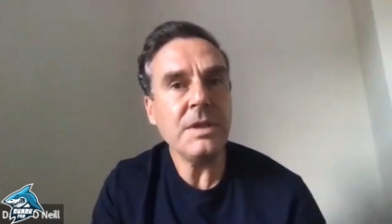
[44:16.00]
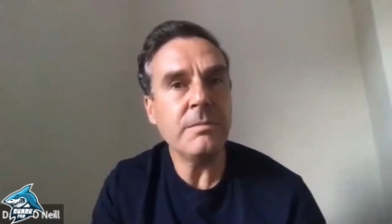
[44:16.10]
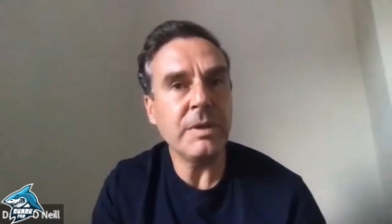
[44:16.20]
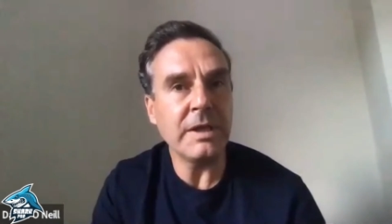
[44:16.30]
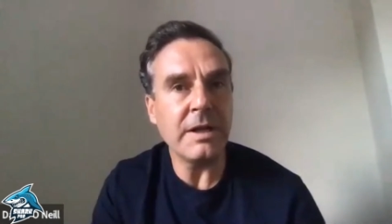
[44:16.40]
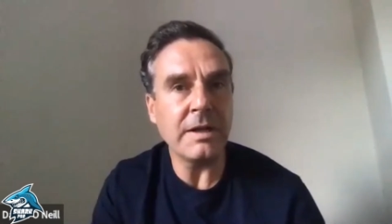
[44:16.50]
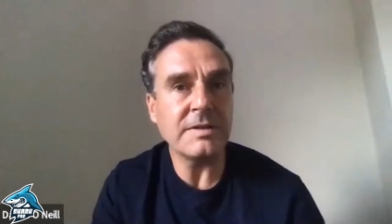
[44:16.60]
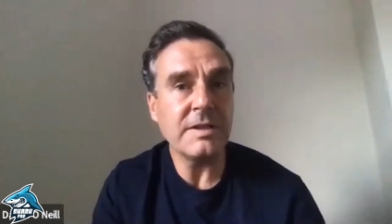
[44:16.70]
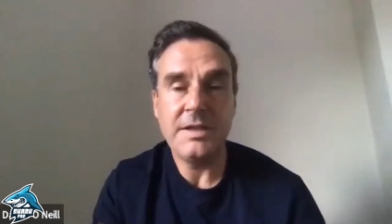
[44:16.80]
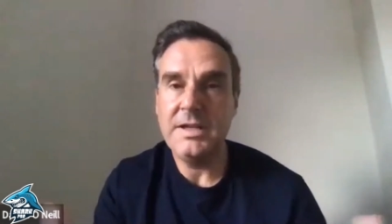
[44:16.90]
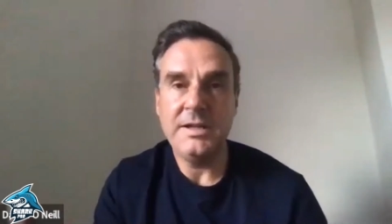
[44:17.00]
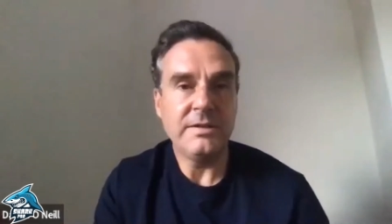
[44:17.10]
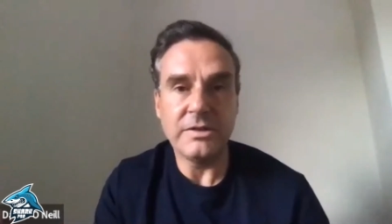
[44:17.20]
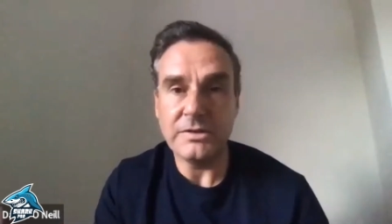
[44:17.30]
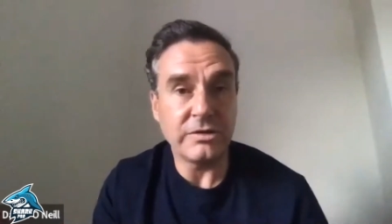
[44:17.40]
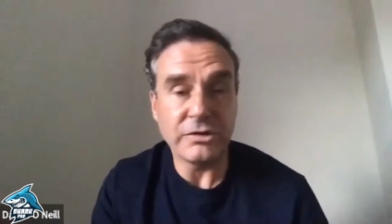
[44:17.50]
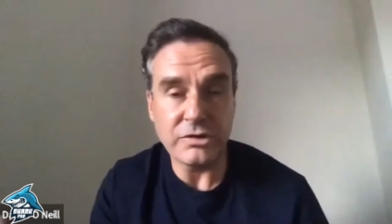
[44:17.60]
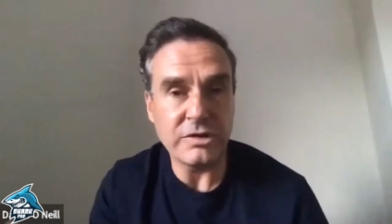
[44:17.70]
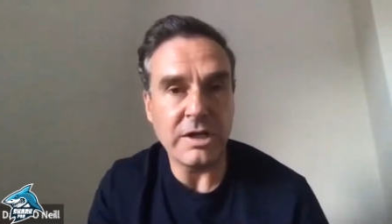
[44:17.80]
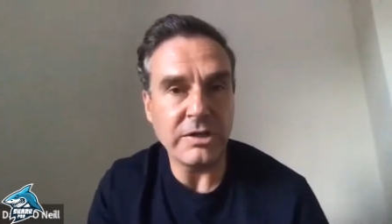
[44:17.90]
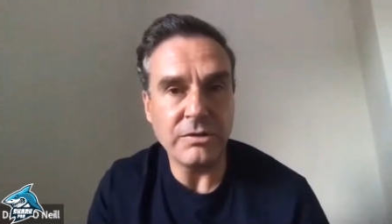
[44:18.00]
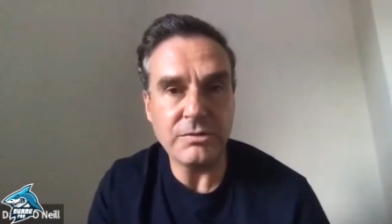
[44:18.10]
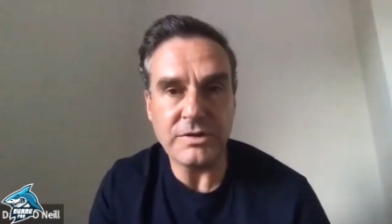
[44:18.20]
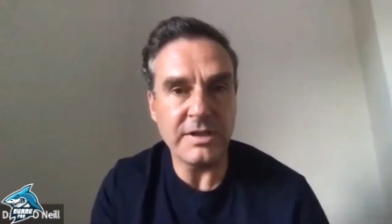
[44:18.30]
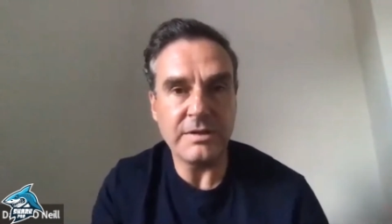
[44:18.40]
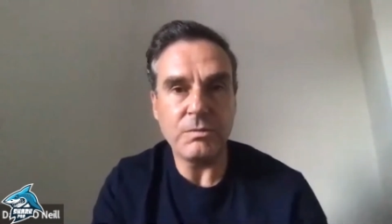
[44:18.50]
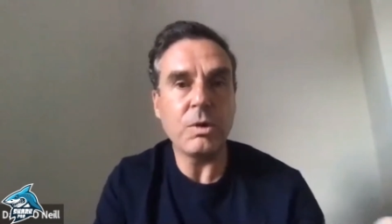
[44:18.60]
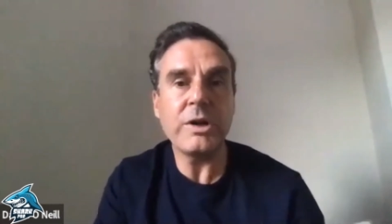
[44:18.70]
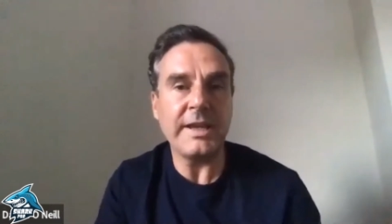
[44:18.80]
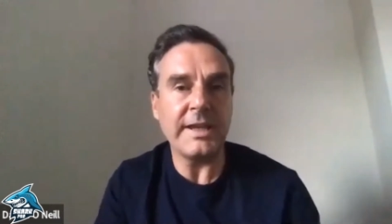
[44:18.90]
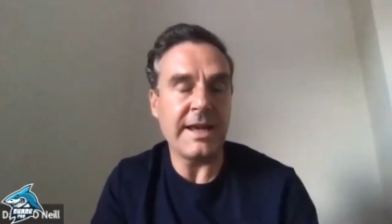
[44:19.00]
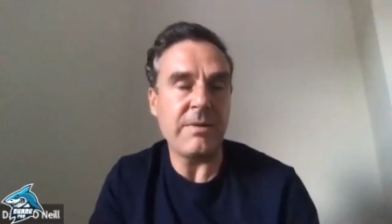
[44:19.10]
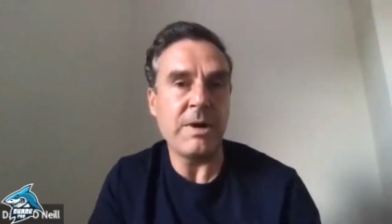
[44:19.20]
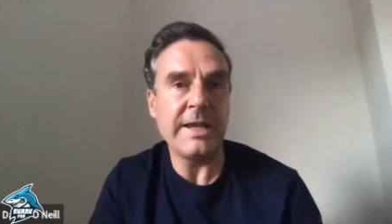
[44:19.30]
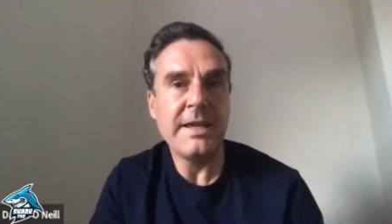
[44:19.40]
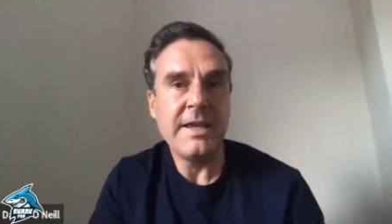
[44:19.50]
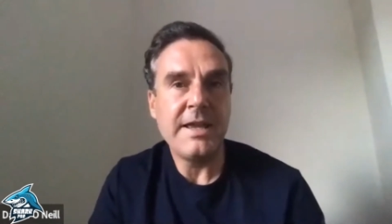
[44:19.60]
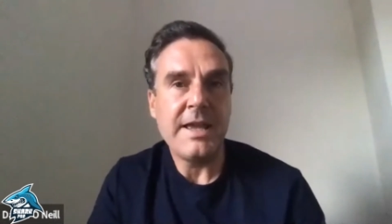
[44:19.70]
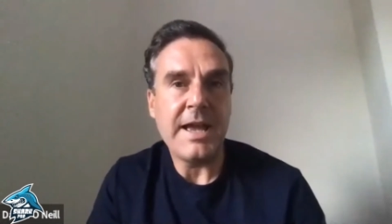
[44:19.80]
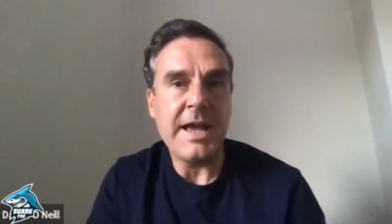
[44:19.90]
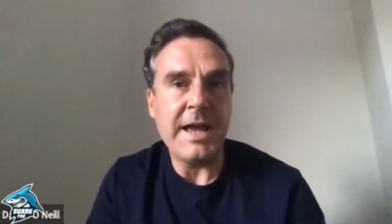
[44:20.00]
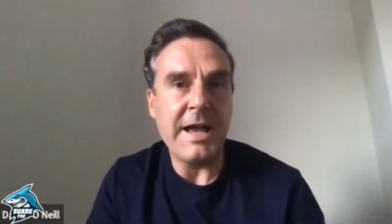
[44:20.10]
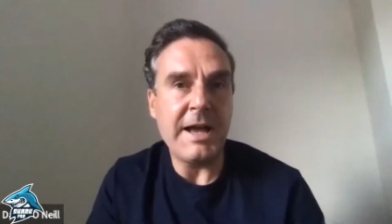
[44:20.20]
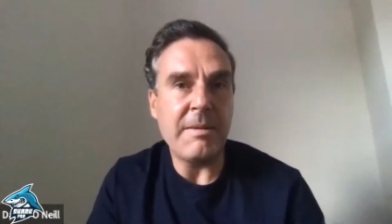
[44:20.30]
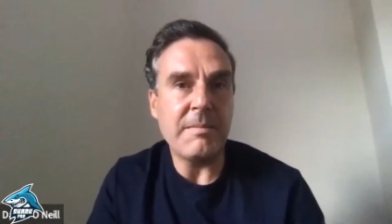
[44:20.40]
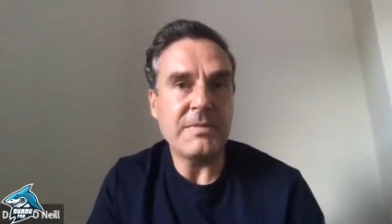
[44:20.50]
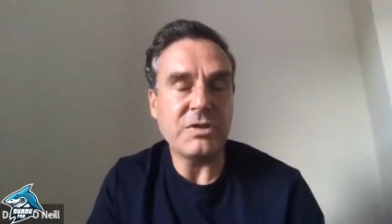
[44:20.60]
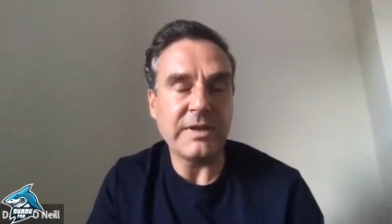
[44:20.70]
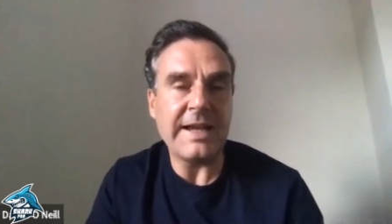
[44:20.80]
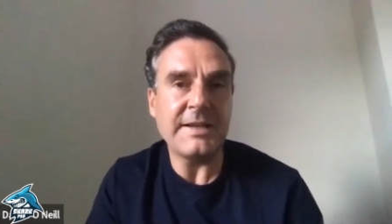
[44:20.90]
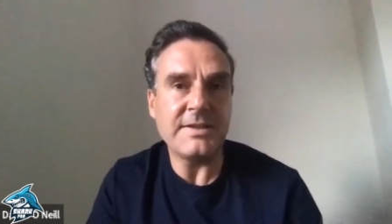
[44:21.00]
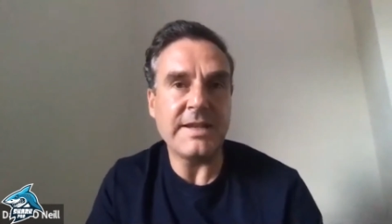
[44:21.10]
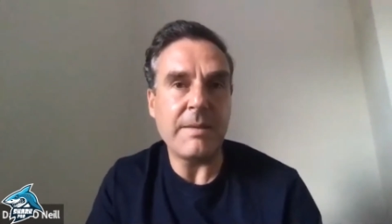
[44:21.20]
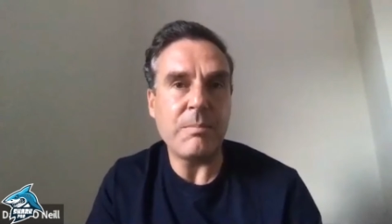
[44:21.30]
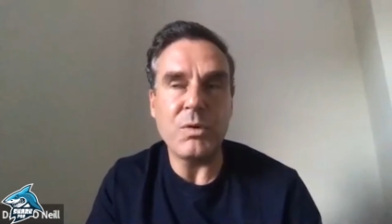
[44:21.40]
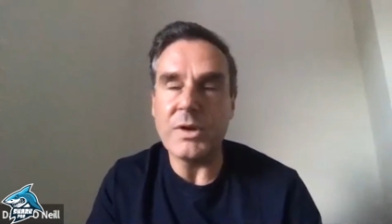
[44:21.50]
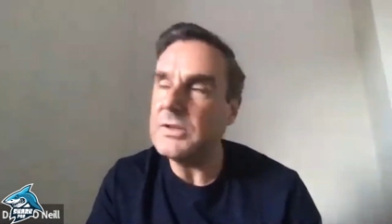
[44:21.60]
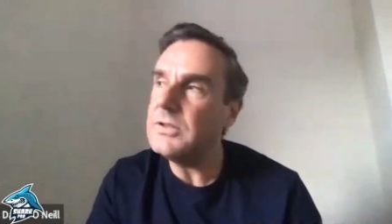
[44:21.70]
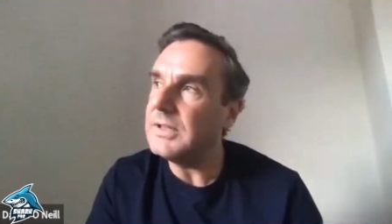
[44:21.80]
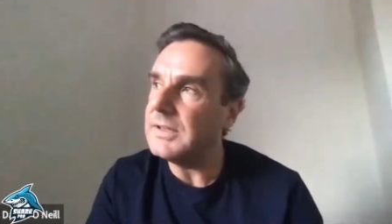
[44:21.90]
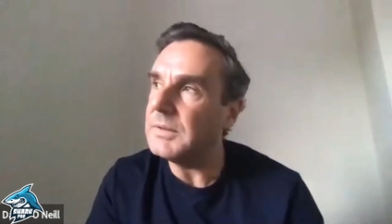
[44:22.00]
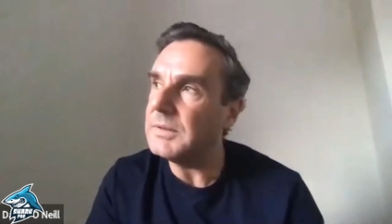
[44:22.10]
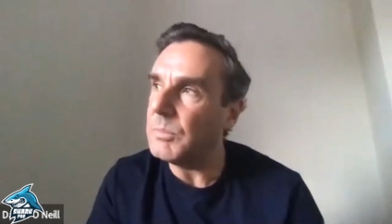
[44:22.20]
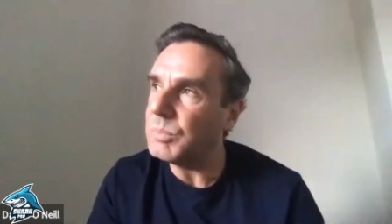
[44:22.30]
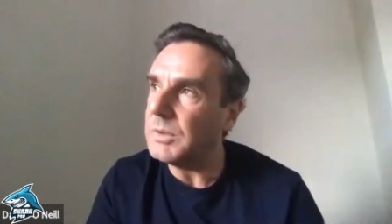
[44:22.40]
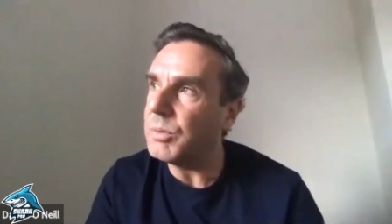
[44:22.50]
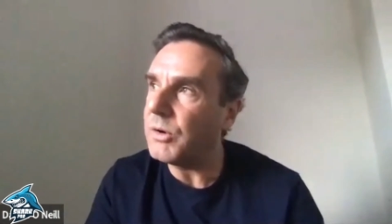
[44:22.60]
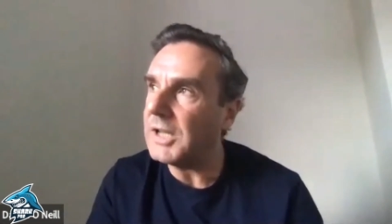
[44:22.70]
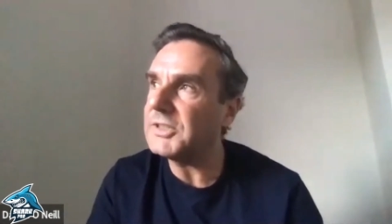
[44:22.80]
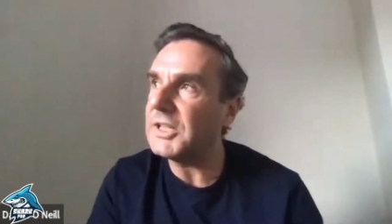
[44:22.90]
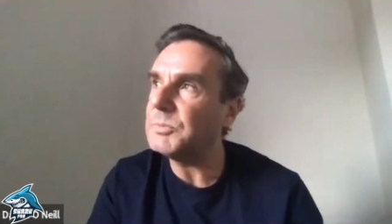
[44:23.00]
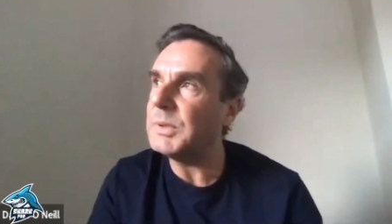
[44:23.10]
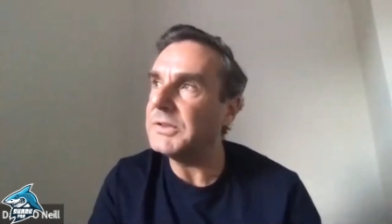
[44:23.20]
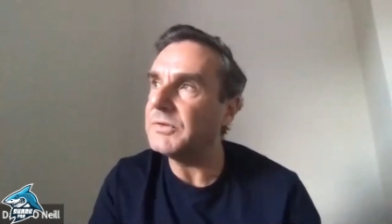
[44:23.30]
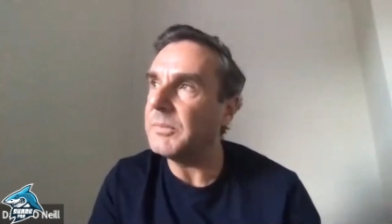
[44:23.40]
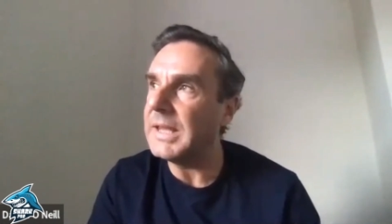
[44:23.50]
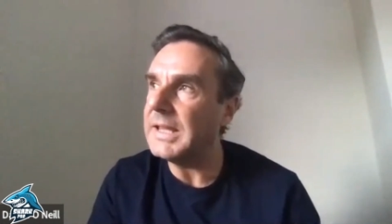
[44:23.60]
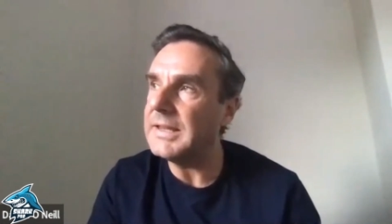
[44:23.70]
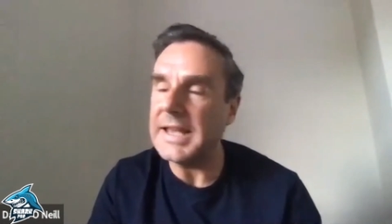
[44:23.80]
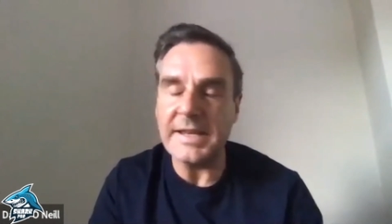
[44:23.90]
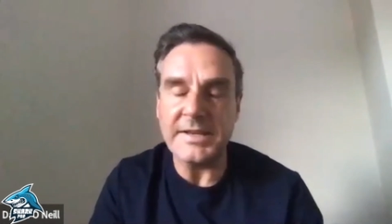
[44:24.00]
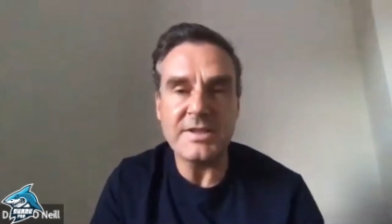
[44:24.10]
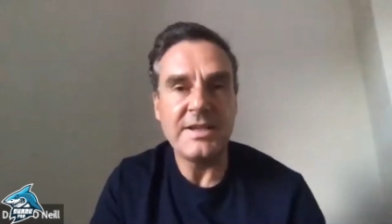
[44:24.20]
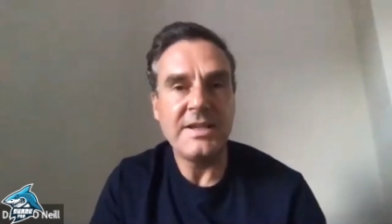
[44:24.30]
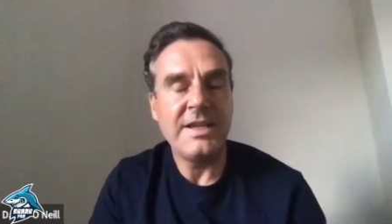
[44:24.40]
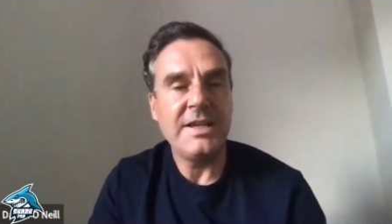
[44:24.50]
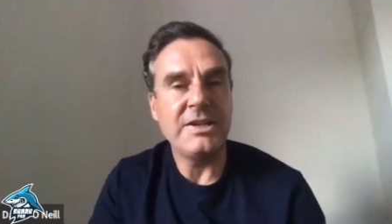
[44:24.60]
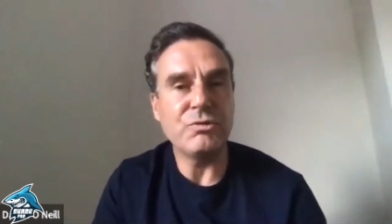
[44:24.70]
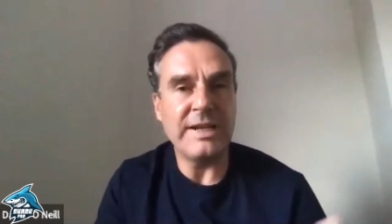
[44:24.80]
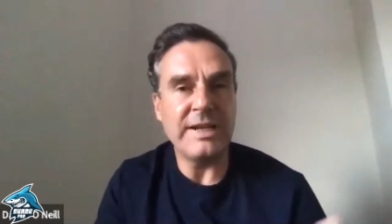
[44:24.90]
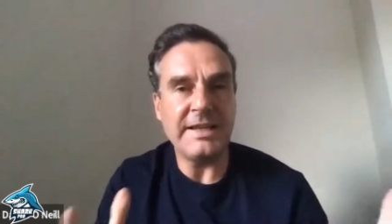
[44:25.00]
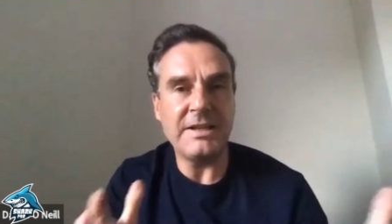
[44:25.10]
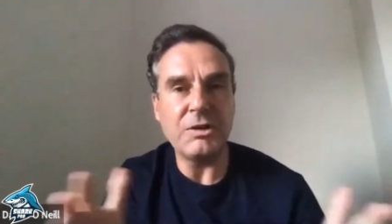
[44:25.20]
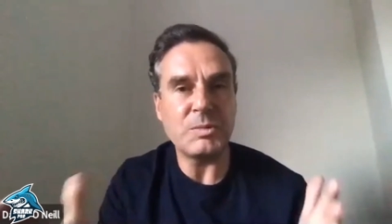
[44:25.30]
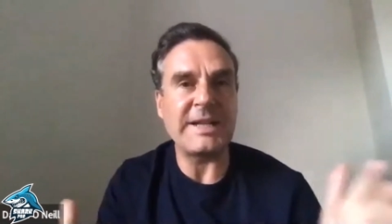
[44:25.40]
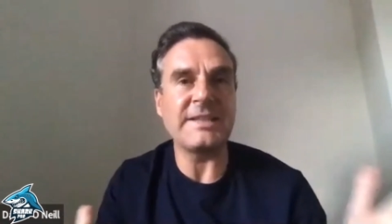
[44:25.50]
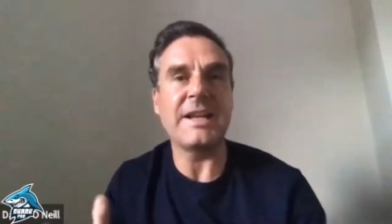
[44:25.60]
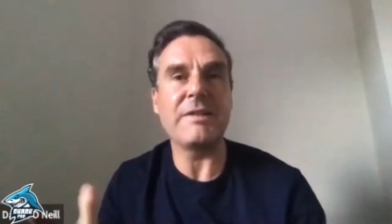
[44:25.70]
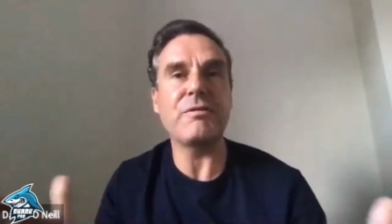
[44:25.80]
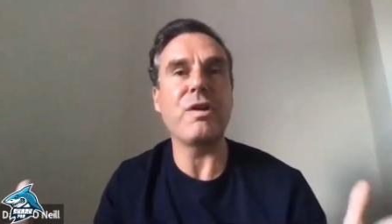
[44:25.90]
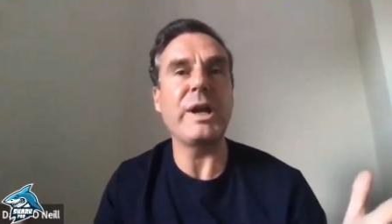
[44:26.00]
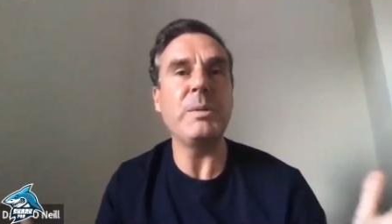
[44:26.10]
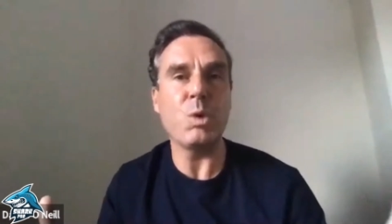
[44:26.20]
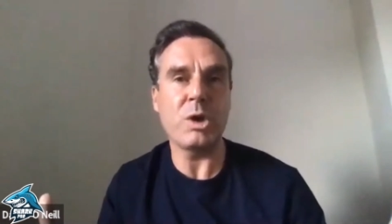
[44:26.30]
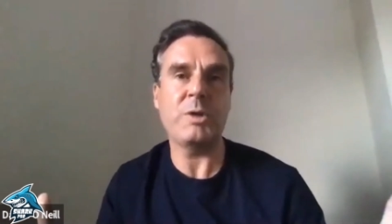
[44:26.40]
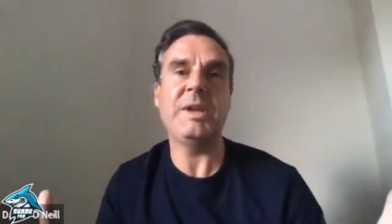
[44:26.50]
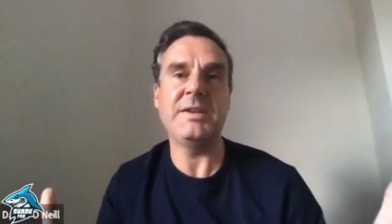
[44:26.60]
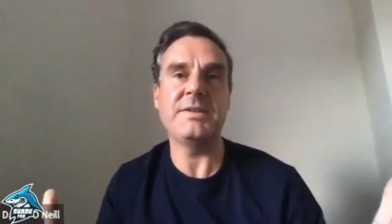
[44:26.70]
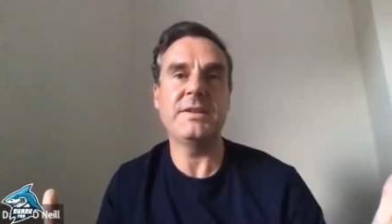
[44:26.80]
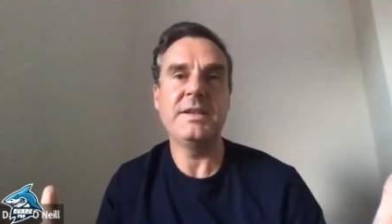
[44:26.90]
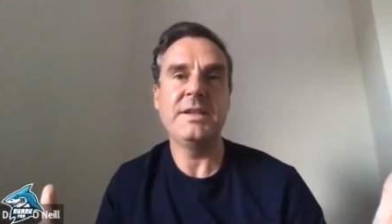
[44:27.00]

because they're, they're just not used to working in that way um, so that is step one the, the, the process piece for me then is is really goes back to that framework piece.